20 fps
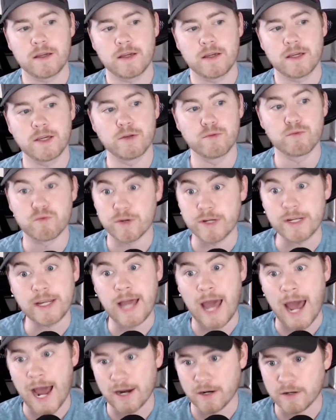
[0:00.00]
He
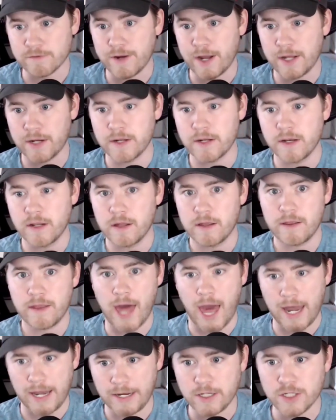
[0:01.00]
re-aggravated
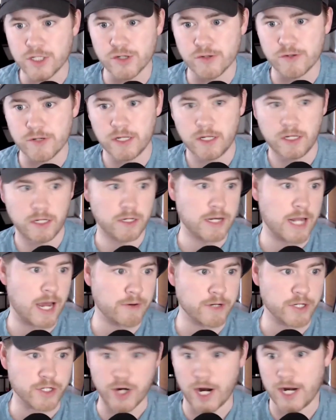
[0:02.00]
that injury.
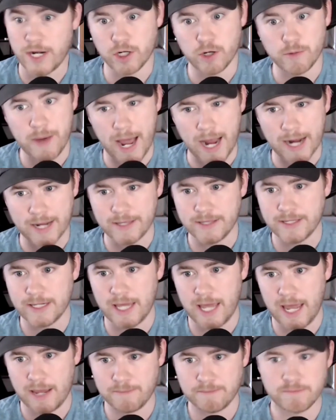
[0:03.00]
Now he tried to go back in the
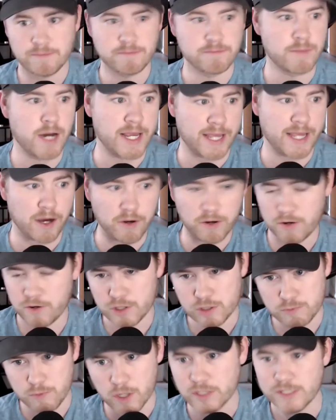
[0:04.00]
game. Mike
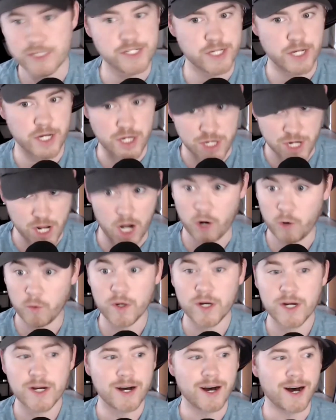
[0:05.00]
Elko smartly said no.